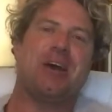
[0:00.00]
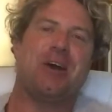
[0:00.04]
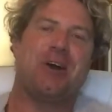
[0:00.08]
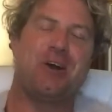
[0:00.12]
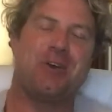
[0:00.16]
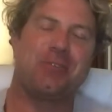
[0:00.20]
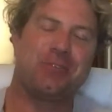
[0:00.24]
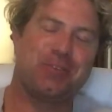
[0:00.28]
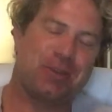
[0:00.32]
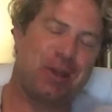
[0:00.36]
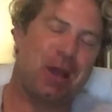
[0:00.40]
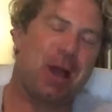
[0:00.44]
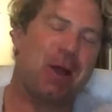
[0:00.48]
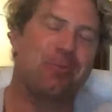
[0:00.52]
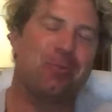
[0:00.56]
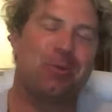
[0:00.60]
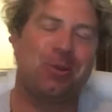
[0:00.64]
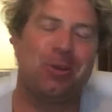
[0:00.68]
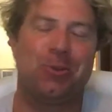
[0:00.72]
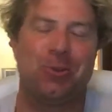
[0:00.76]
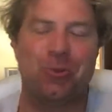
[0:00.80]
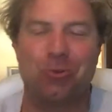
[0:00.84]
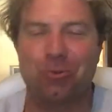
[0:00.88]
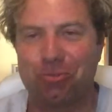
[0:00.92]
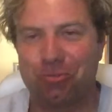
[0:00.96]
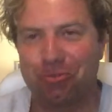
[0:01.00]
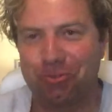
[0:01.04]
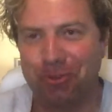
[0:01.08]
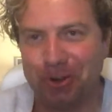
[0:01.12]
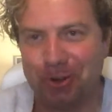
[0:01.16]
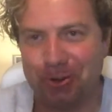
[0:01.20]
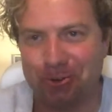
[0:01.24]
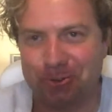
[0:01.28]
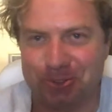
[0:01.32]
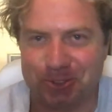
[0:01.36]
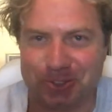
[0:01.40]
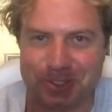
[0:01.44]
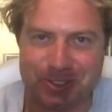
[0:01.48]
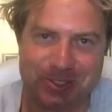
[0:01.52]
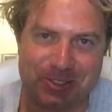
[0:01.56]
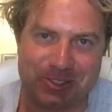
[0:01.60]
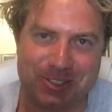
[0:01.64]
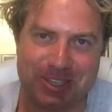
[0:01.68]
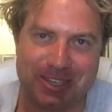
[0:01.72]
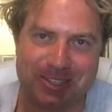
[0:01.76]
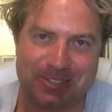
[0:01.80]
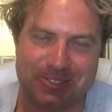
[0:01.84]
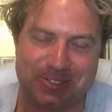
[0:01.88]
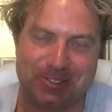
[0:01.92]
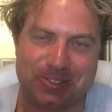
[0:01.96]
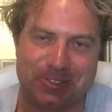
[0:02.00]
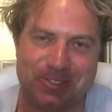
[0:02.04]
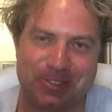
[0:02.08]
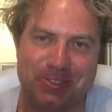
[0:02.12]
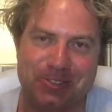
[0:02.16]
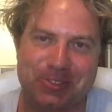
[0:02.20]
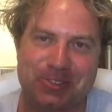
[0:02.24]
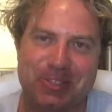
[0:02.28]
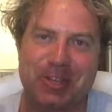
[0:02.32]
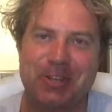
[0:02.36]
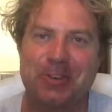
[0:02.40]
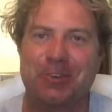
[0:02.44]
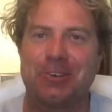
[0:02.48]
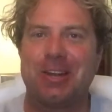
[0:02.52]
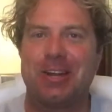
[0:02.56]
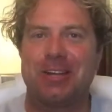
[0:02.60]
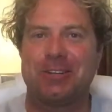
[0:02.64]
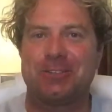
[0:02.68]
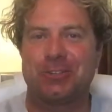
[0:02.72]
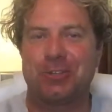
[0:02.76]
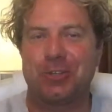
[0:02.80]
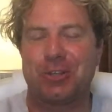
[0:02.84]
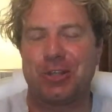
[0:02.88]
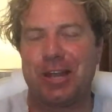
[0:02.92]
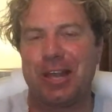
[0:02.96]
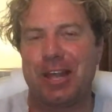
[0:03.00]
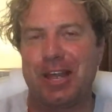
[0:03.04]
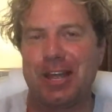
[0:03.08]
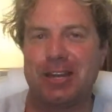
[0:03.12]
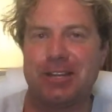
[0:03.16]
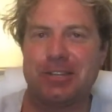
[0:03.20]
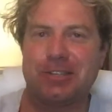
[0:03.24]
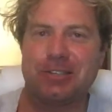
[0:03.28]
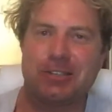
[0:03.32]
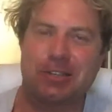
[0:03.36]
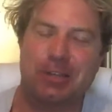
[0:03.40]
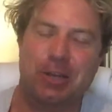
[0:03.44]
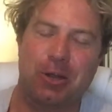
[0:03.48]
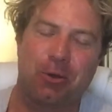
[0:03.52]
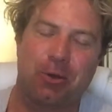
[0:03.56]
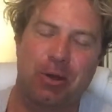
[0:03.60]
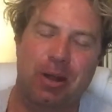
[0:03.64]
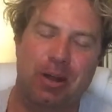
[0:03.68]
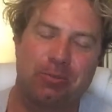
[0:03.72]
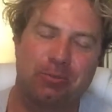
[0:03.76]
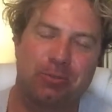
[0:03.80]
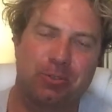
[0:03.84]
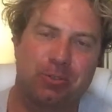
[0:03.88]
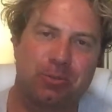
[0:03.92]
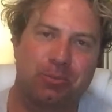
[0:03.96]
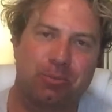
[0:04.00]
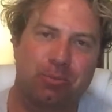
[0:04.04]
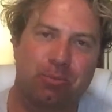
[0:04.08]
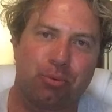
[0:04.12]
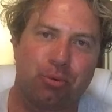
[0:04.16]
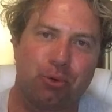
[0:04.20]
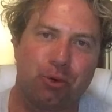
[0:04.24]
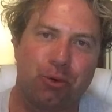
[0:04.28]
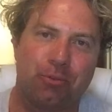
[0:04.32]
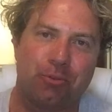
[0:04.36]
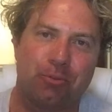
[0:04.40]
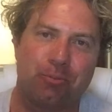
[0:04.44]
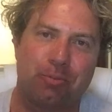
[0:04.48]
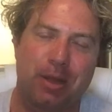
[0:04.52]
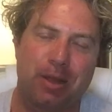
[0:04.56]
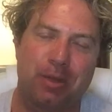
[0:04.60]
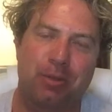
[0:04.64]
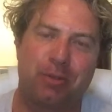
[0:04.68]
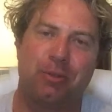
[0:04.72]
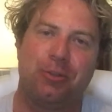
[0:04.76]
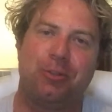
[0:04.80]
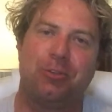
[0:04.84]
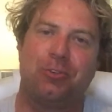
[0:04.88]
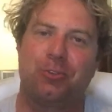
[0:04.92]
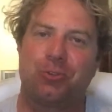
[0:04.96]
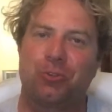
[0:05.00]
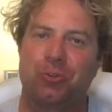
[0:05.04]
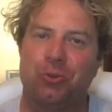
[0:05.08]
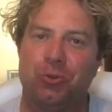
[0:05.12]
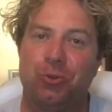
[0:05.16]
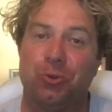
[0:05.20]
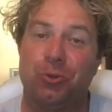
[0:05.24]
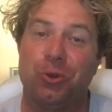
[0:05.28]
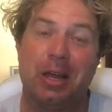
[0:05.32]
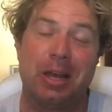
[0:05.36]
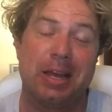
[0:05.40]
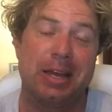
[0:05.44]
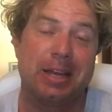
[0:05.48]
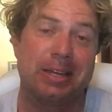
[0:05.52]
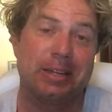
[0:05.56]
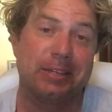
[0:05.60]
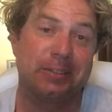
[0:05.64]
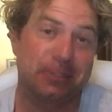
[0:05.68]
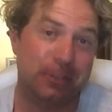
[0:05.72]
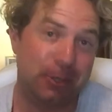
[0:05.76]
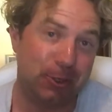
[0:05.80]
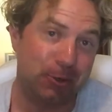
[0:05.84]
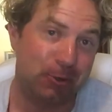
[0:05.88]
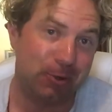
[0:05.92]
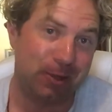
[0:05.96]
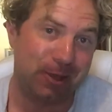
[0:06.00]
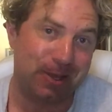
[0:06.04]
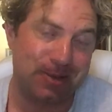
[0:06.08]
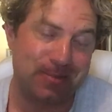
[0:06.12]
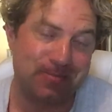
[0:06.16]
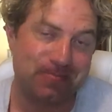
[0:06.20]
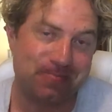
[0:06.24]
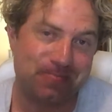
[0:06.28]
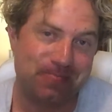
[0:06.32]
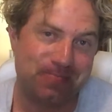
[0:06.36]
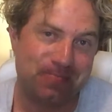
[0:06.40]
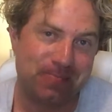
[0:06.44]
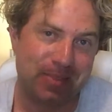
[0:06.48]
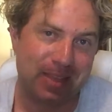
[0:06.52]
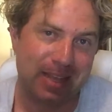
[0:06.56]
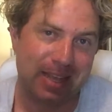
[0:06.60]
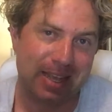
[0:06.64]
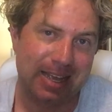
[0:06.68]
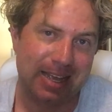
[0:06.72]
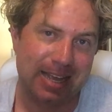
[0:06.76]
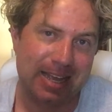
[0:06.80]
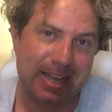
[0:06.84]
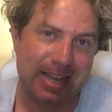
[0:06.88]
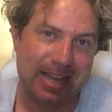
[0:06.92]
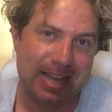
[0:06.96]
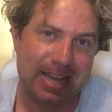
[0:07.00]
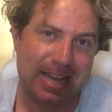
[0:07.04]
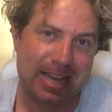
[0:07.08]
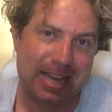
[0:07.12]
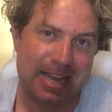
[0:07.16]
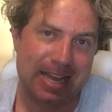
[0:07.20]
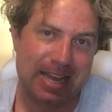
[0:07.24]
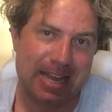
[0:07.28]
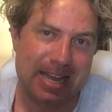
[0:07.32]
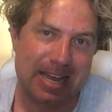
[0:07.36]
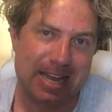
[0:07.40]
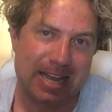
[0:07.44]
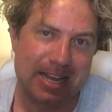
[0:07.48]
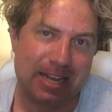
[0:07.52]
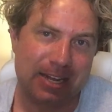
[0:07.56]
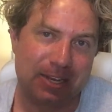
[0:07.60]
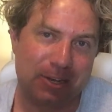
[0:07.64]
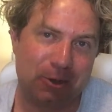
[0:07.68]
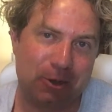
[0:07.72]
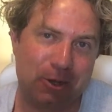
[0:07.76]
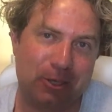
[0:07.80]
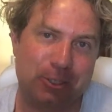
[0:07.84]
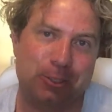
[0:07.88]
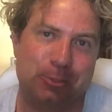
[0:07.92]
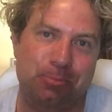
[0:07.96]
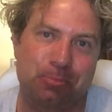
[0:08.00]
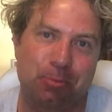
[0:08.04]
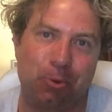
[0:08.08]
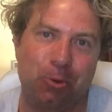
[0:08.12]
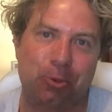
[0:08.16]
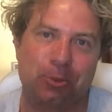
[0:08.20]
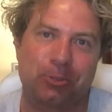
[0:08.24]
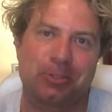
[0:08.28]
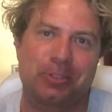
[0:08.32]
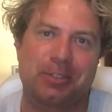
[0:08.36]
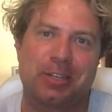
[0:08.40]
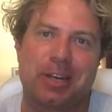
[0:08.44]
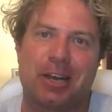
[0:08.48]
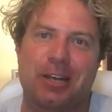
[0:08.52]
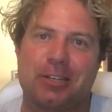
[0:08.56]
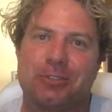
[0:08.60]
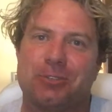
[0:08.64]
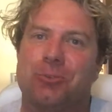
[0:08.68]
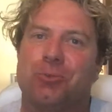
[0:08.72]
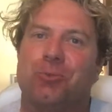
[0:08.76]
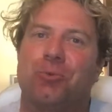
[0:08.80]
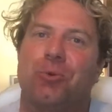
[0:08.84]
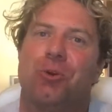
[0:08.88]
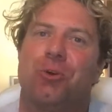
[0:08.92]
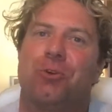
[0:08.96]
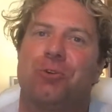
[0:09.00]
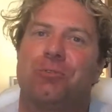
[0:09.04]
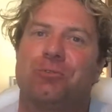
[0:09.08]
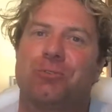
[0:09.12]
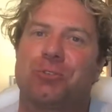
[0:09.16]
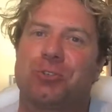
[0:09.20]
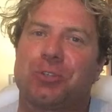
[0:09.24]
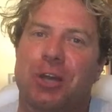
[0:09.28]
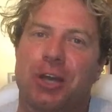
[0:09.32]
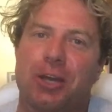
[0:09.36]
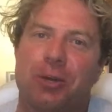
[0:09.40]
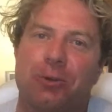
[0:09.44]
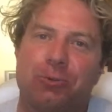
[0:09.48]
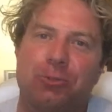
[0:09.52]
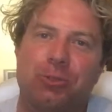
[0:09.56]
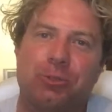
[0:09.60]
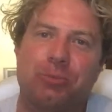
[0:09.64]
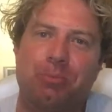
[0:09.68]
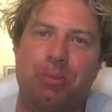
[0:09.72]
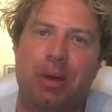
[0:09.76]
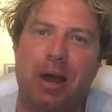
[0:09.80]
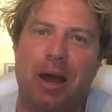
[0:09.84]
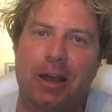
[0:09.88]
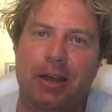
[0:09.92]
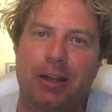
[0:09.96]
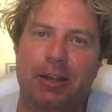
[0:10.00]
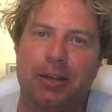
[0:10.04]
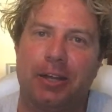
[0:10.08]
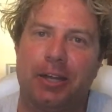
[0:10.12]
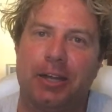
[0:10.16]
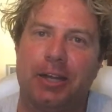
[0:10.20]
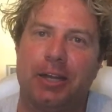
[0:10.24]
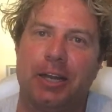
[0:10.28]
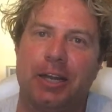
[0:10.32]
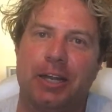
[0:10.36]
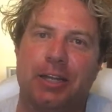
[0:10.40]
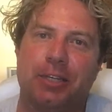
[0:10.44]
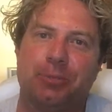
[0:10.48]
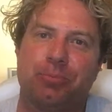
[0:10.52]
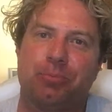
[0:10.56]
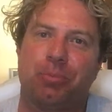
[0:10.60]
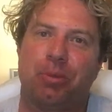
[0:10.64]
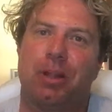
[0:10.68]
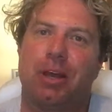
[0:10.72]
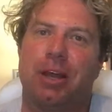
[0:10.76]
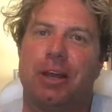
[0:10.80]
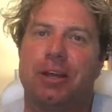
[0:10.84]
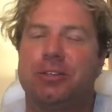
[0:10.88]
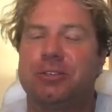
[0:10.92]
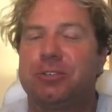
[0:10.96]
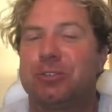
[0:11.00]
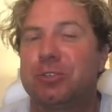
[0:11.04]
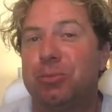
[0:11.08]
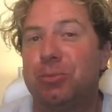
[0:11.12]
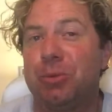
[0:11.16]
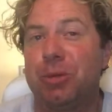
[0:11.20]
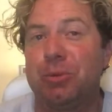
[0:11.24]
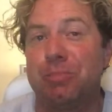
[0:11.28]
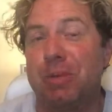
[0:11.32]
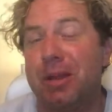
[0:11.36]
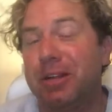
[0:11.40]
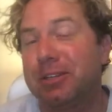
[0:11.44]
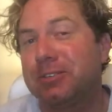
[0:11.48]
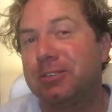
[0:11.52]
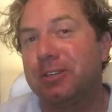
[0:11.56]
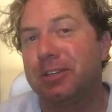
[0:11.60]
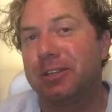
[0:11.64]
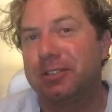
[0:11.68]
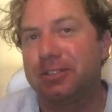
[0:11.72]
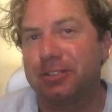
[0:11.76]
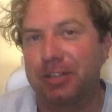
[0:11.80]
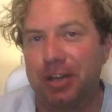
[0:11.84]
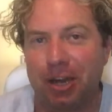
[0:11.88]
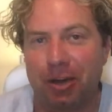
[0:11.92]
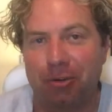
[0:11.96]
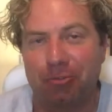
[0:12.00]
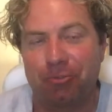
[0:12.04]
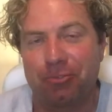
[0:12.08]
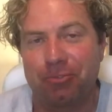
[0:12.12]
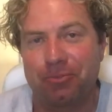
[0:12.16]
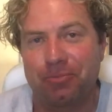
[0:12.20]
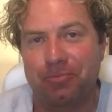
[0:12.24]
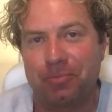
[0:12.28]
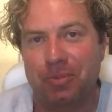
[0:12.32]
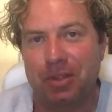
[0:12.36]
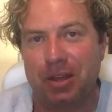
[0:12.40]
Overcoming your fear of success. Stick around to the end. I'll have some proven methods to deal with it. Like sports stars, the world of sales and marketing needs players to be mentally tough.